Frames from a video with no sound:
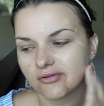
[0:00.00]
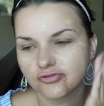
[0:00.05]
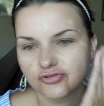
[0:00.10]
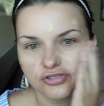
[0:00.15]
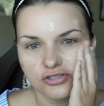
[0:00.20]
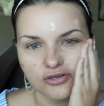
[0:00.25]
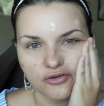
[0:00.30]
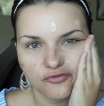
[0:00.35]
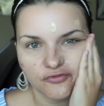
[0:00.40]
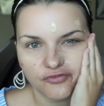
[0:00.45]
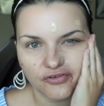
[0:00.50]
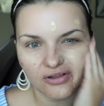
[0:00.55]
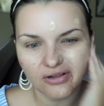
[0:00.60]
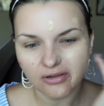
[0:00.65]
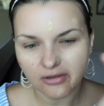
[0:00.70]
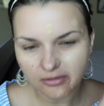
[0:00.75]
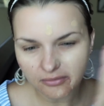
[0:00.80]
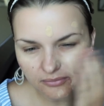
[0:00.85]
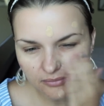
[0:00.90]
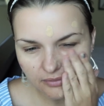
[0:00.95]
usually don't
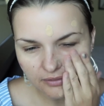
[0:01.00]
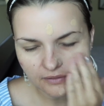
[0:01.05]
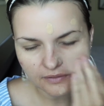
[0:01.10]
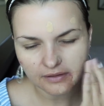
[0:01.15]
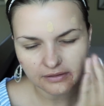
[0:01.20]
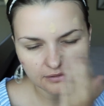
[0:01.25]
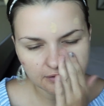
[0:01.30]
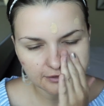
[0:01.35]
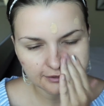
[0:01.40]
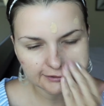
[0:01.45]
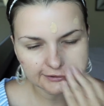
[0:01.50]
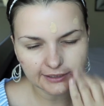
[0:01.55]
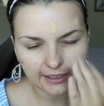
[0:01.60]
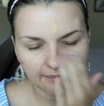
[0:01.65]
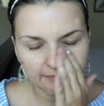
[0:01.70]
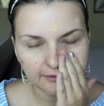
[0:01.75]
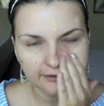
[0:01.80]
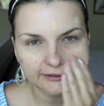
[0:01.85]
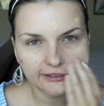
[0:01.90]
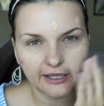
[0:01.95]
film at this
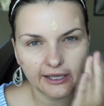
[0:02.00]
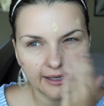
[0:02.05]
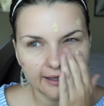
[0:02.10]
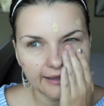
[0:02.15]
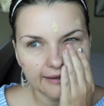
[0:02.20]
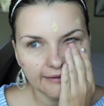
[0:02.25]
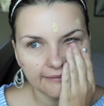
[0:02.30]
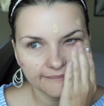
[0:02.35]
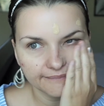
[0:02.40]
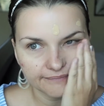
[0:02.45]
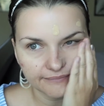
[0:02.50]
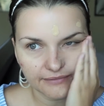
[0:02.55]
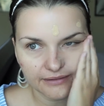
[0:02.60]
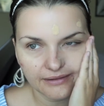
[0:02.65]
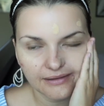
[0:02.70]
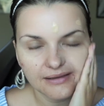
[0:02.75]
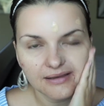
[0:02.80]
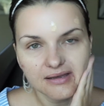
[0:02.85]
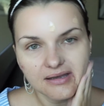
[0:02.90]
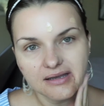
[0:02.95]
time of day,
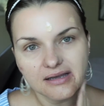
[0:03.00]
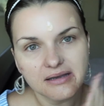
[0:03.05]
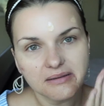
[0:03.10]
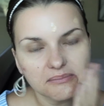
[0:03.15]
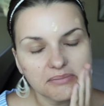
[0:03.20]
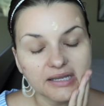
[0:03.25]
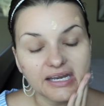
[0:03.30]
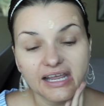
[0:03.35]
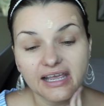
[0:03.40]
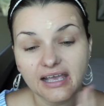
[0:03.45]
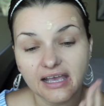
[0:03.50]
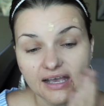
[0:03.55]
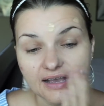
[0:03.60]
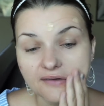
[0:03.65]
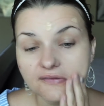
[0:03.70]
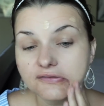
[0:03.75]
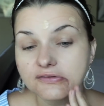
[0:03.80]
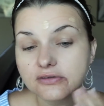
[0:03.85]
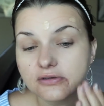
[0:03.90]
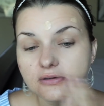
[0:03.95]
but I
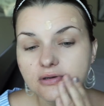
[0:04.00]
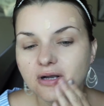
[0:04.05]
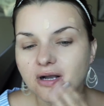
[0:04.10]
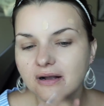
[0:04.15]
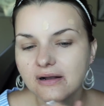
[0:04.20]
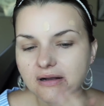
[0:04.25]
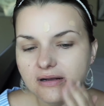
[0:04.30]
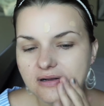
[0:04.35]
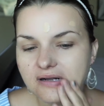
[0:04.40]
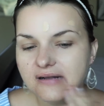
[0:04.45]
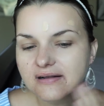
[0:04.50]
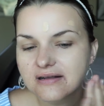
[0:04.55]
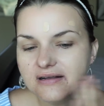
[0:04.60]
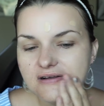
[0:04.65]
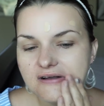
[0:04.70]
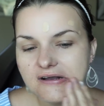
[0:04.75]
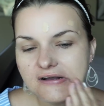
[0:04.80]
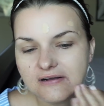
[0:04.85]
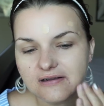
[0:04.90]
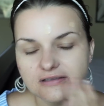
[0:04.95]
have to
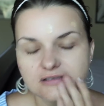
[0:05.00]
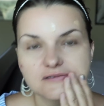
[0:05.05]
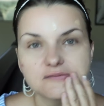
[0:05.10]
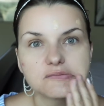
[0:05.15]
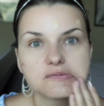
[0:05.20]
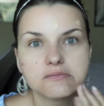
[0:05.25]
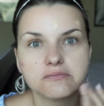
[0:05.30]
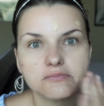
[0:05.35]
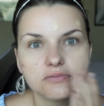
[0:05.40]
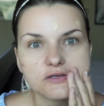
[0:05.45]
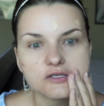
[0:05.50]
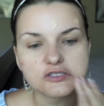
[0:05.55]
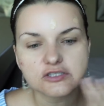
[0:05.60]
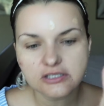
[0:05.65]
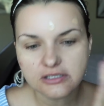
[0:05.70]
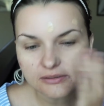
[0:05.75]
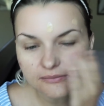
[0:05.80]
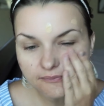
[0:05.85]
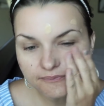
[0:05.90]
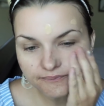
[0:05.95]
because it's been
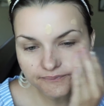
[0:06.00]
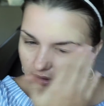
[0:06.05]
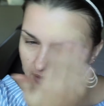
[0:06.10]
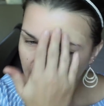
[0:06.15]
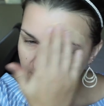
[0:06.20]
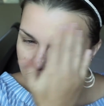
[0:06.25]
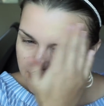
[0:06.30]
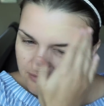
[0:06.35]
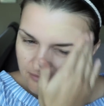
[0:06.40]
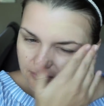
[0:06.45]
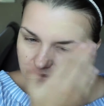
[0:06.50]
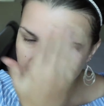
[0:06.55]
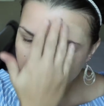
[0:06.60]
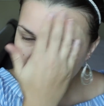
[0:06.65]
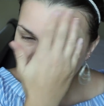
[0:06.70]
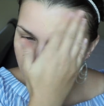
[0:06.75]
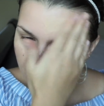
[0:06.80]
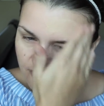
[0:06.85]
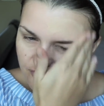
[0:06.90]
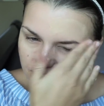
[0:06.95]
busy. So the
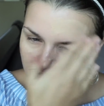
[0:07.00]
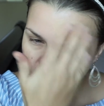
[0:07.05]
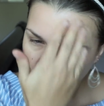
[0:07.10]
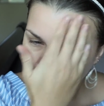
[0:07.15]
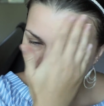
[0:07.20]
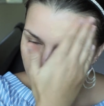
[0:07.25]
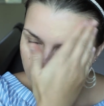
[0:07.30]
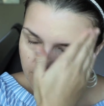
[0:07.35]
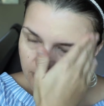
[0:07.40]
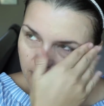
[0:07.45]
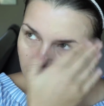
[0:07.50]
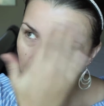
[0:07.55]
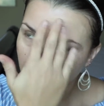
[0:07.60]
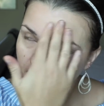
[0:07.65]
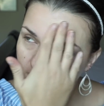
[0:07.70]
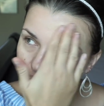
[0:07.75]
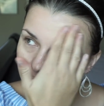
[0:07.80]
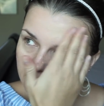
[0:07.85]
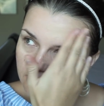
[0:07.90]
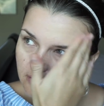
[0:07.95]
texture of it, you know,
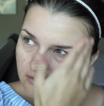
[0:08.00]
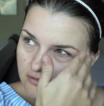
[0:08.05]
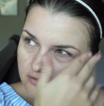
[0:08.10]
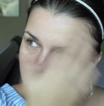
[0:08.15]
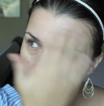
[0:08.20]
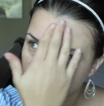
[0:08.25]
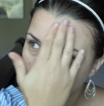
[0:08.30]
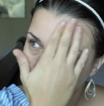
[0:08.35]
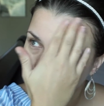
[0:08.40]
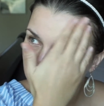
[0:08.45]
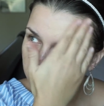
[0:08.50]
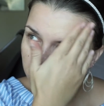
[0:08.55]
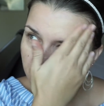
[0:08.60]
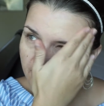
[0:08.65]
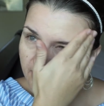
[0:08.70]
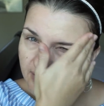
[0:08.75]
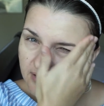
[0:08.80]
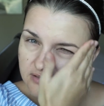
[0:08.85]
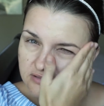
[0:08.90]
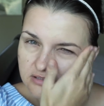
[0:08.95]
even though it's
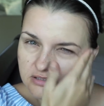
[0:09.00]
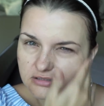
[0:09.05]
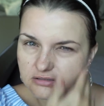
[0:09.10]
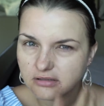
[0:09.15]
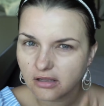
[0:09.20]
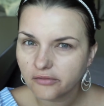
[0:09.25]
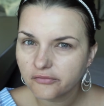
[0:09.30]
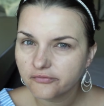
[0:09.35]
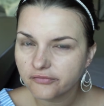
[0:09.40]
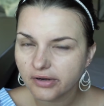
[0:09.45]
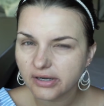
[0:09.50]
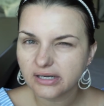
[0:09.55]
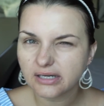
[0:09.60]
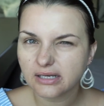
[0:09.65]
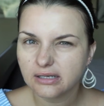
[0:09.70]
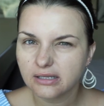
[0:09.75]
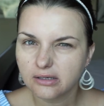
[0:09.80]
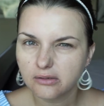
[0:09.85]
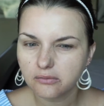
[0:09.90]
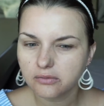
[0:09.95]
water-based, it's not very
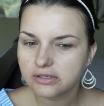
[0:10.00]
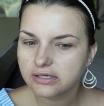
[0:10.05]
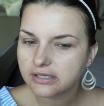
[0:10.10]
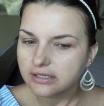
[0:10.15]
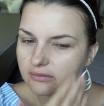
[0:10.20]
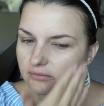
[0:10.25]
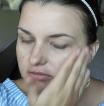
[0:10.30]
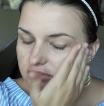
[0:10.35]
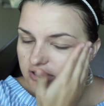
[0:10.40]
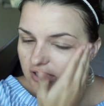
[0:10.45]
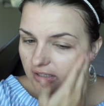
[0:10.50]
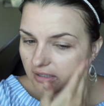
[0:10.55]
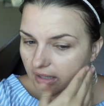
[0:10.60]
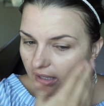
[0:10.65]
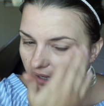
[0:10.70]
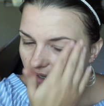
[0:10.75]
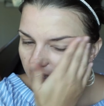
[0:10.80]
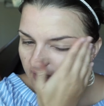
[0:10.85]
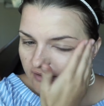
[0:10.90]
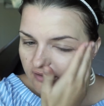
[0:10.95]
liquidy, which I
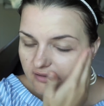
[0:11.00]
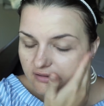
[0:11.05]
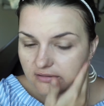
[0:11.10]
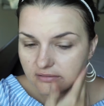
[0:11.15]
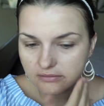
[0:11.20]
like.